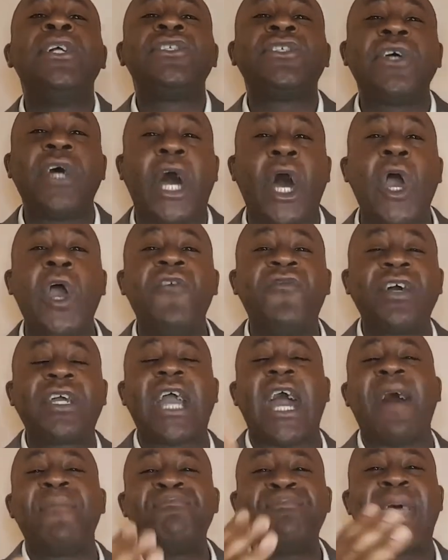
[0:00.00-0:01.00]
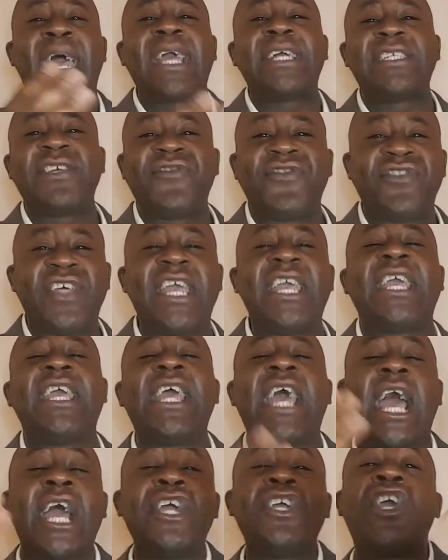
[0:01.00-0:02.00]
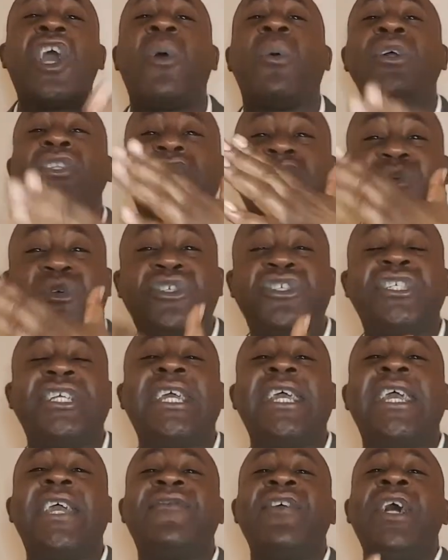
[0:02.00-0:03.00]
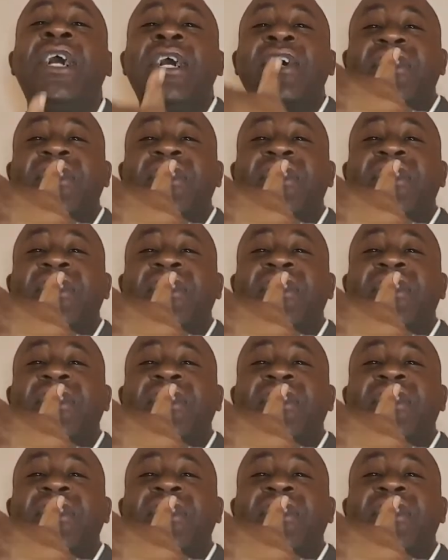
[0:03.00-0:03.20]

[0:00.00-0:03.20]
to overcome negative thinking and go on to achieve